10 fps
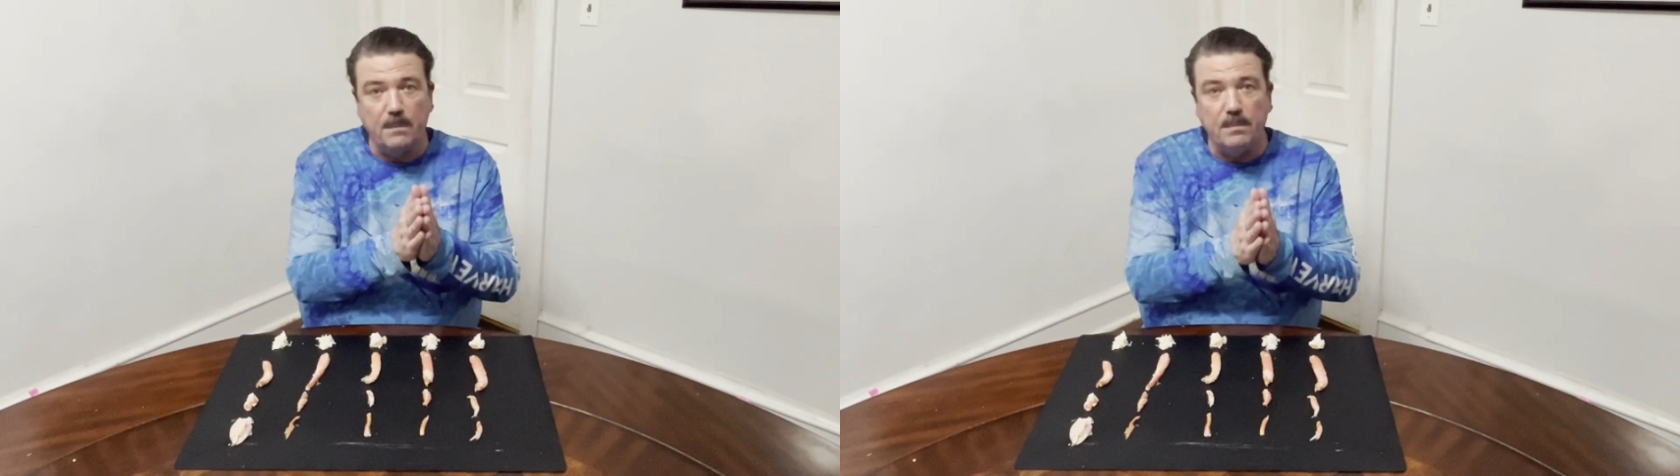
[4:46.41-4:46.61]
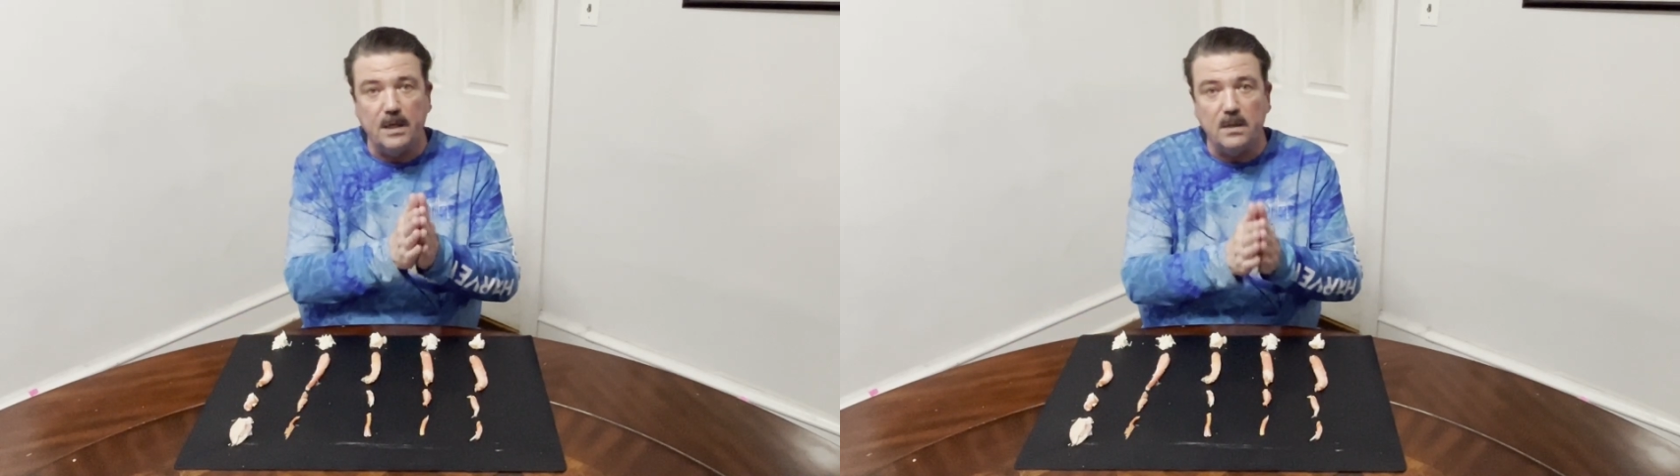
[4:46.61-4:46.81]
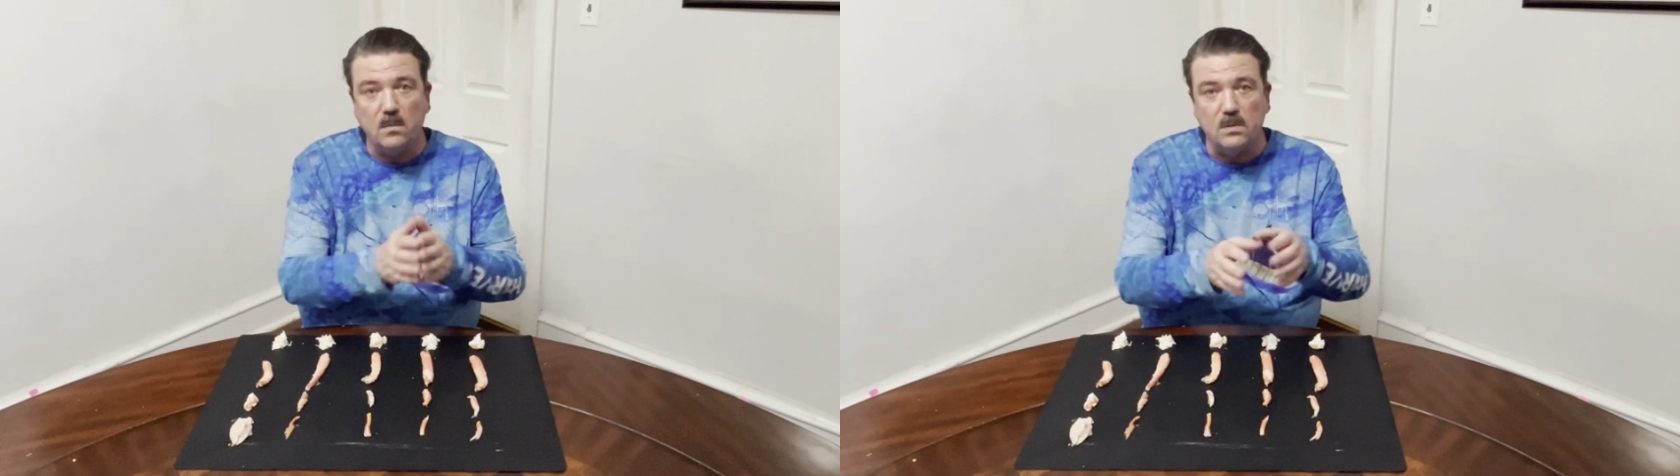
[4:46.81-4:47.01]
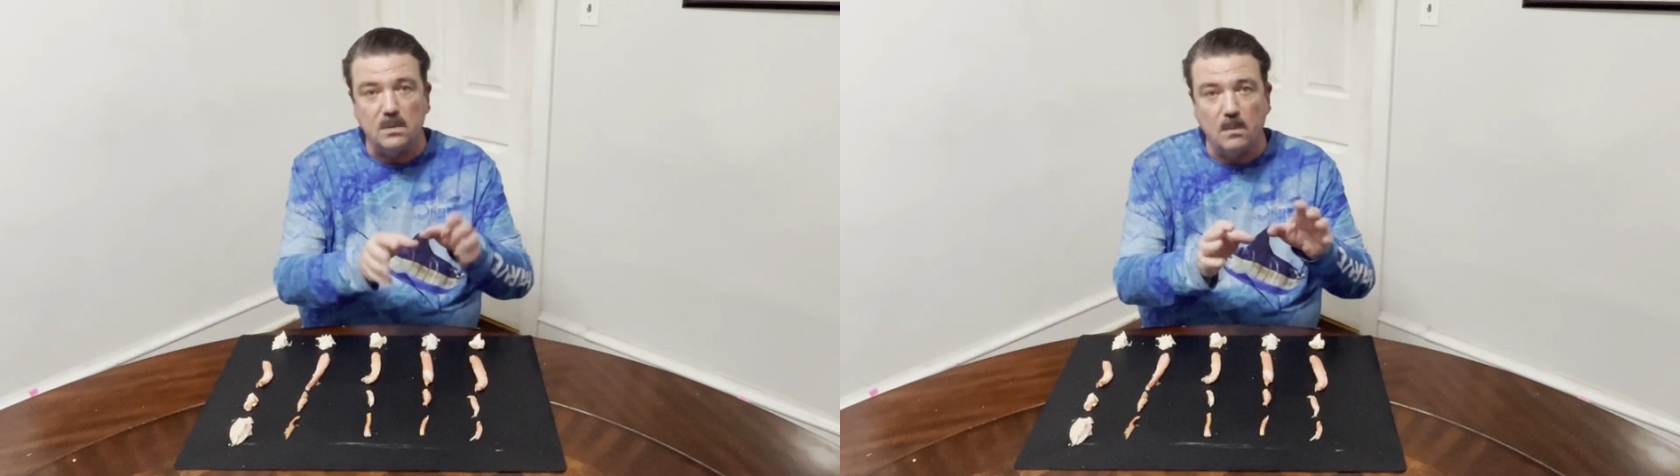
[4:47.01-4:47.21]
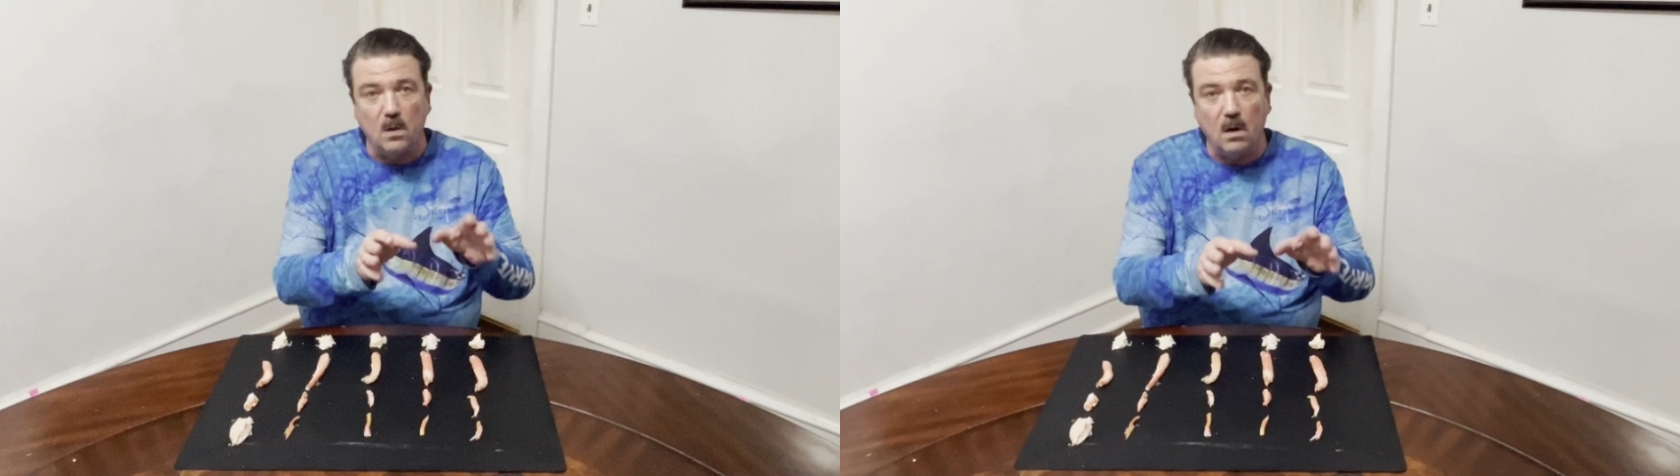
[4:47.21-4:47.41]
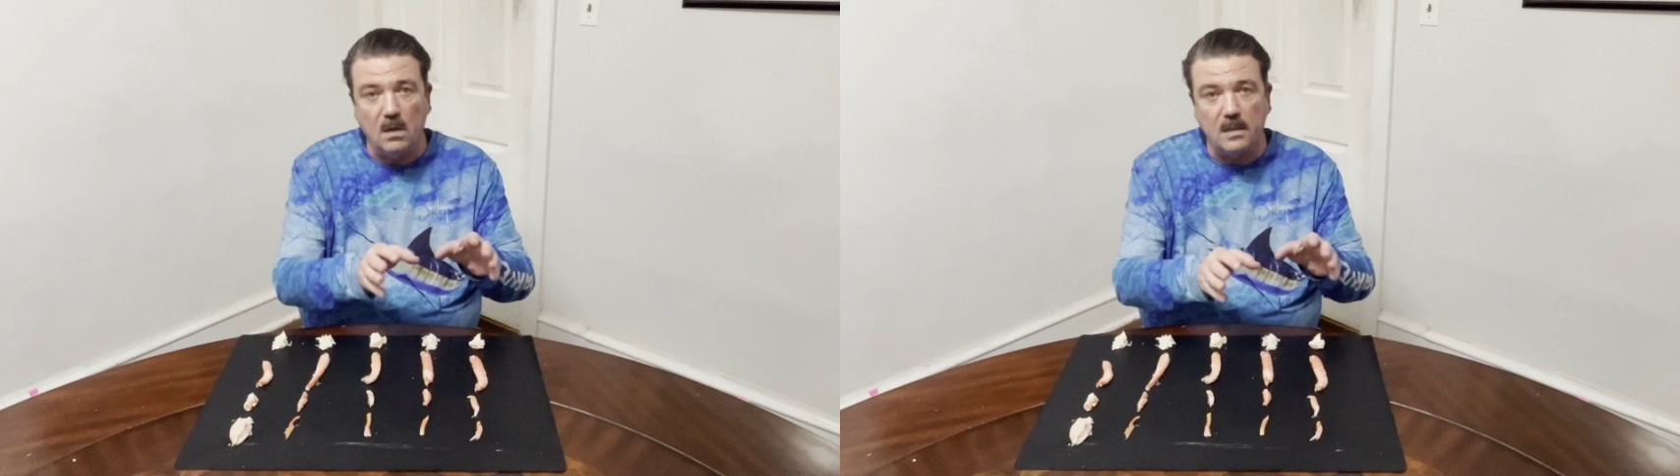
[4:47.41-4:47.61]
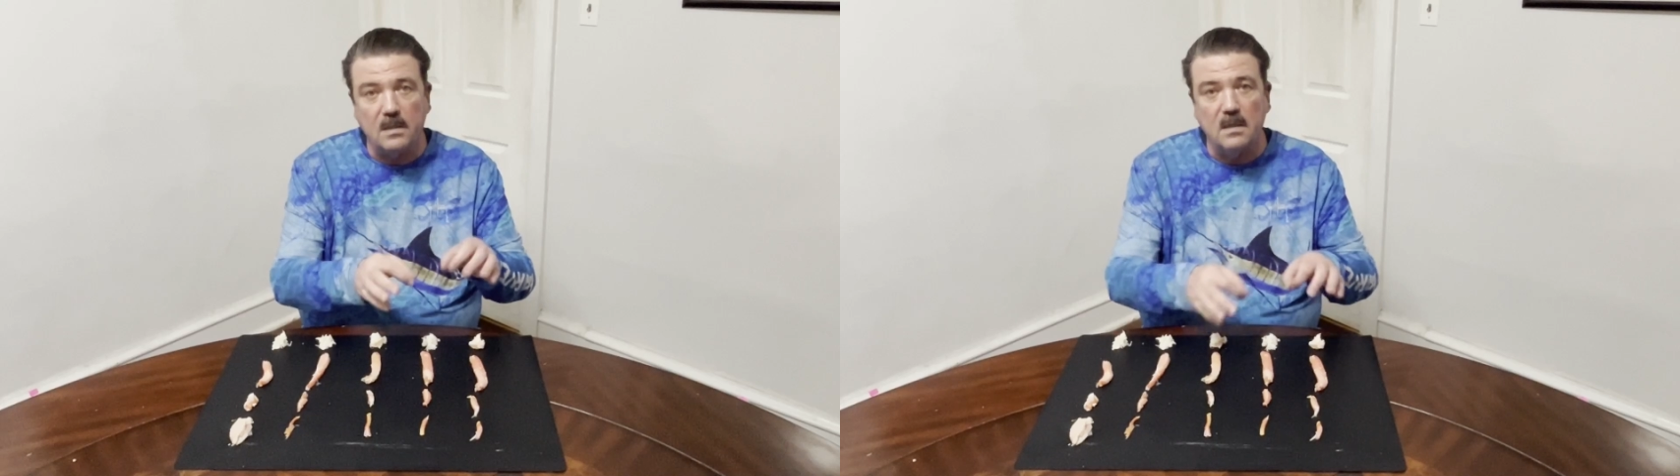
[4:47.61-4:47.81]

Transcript: butter with some garlic